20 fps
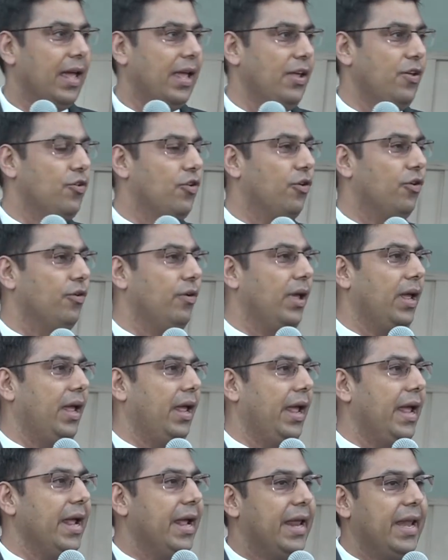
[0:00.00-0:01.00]
you know,
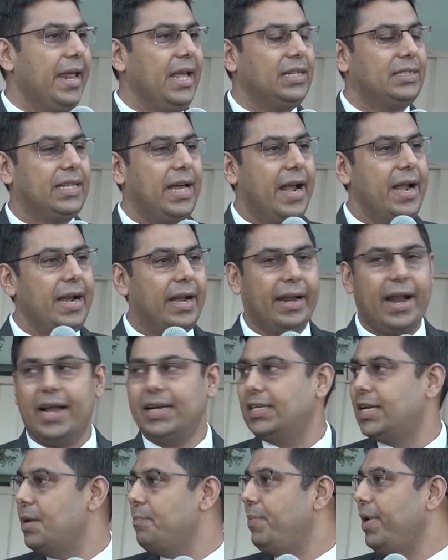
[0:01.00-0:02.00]
increase the
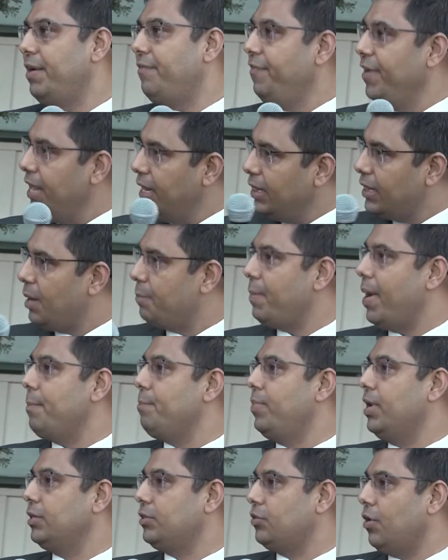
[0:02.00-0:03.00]
interaction between the
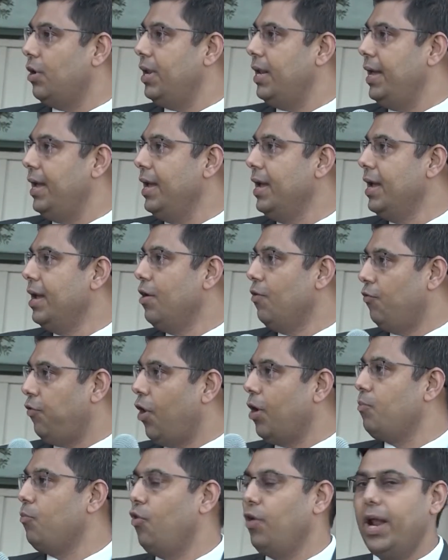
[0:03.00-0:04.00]
members only
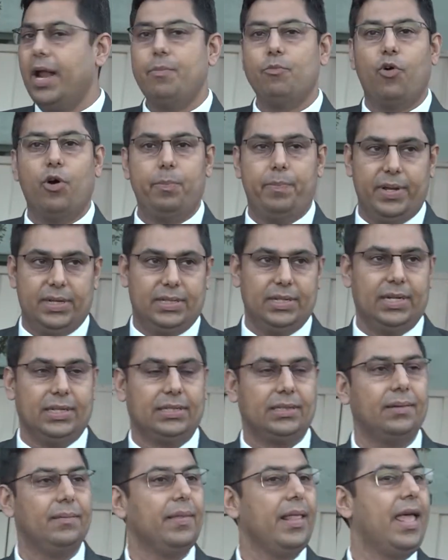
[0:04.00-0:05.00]
for more and more business.